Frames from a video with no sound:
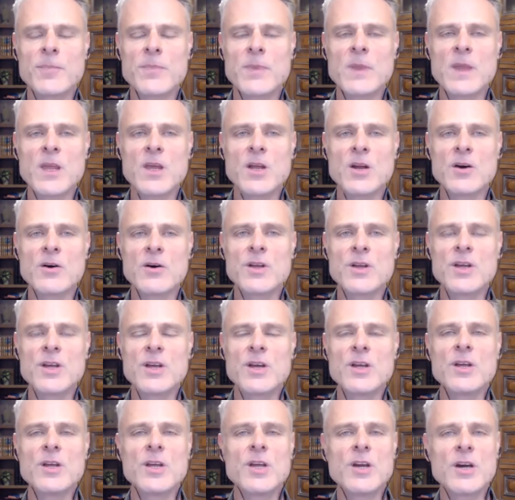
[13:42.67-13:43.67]

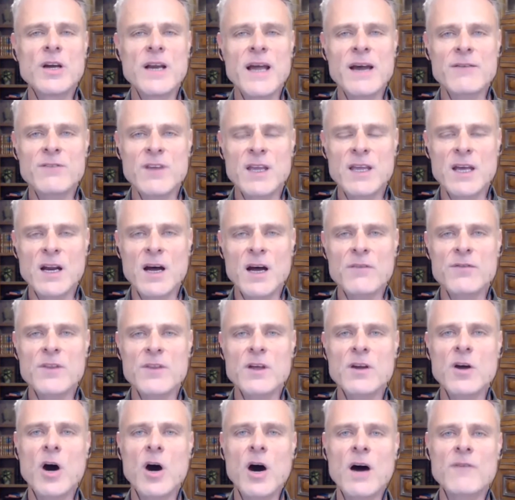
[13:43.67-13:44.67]
You're going to have to get off
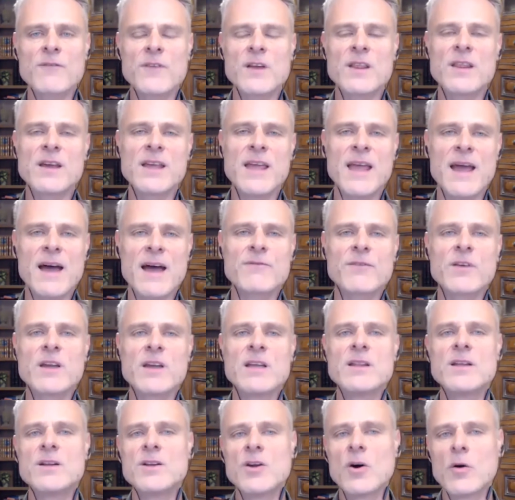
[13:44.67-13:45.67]
the coffee, the
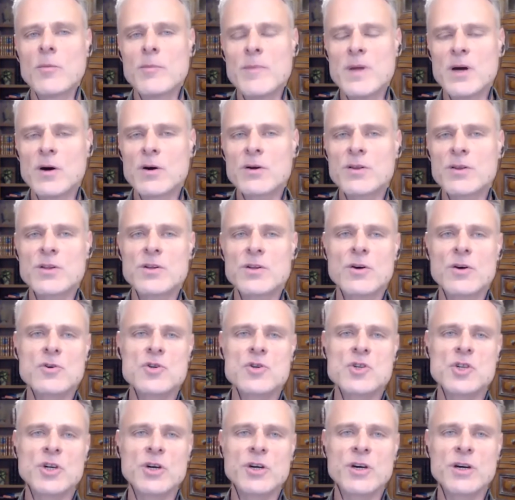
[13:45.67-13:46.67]
caffeine, the no milk, the no
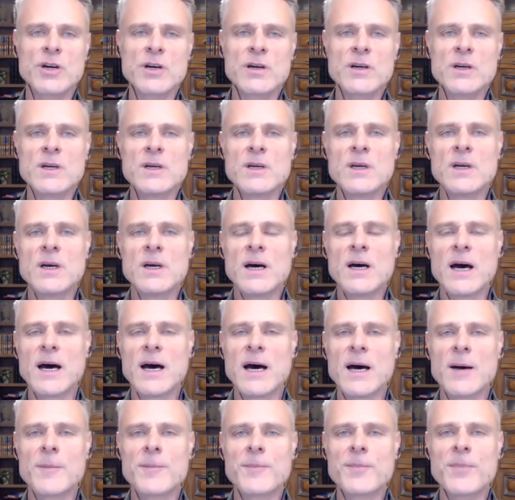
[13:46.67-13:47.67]
sugar.
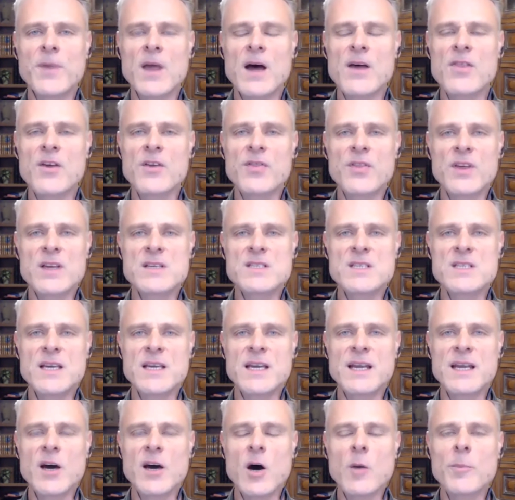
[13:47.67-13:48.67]
Other things that
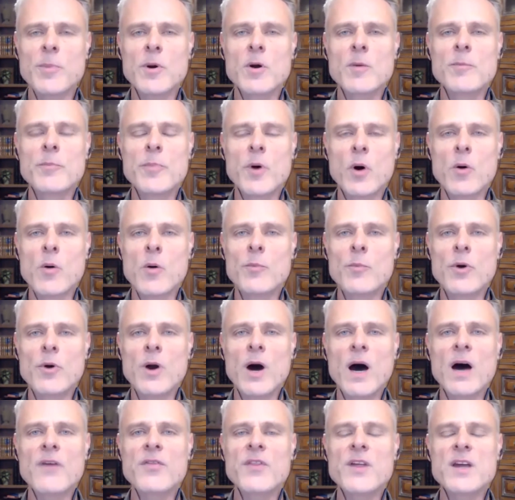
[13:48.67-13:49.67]
can help are bone
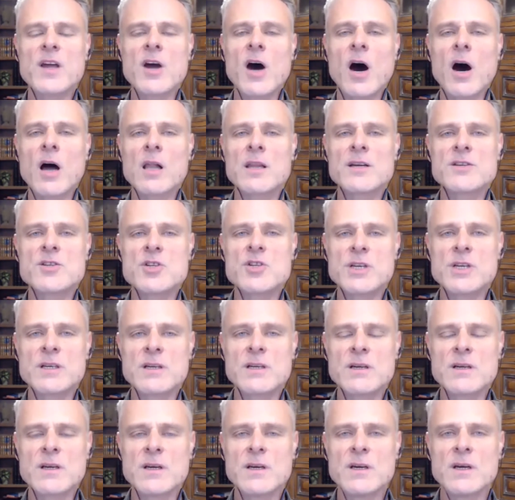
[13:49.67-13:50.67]
broth and
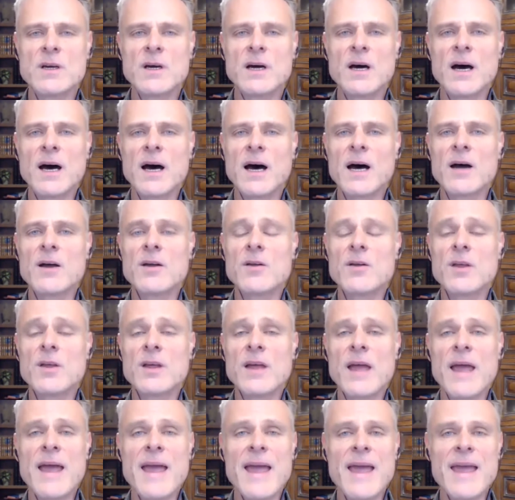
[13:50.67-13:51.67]
collagen,
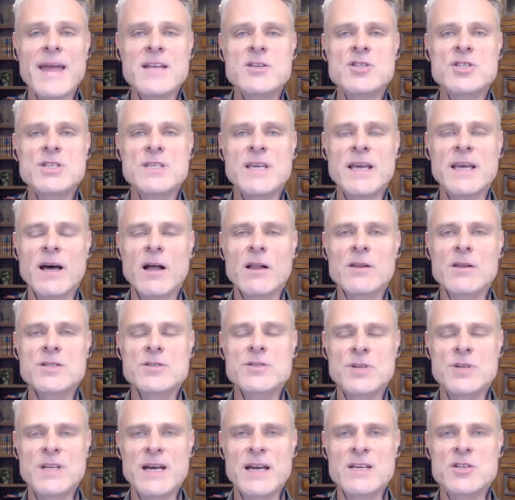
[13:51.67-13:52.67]
HCl,
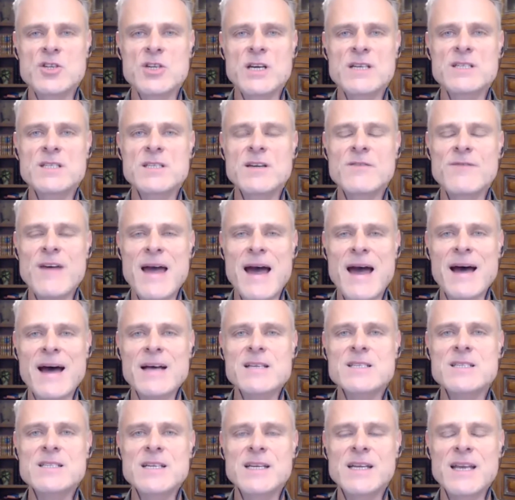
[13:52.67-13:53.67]
so digestive
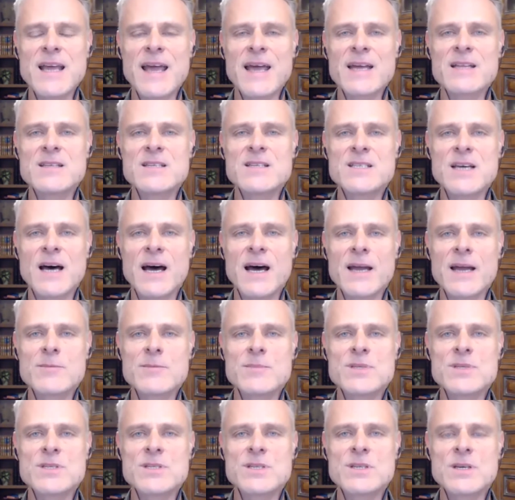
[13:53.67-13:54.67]
acid and
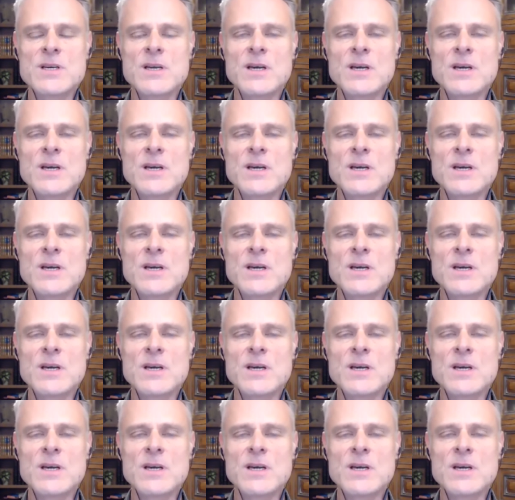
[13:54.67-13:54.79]
enzymes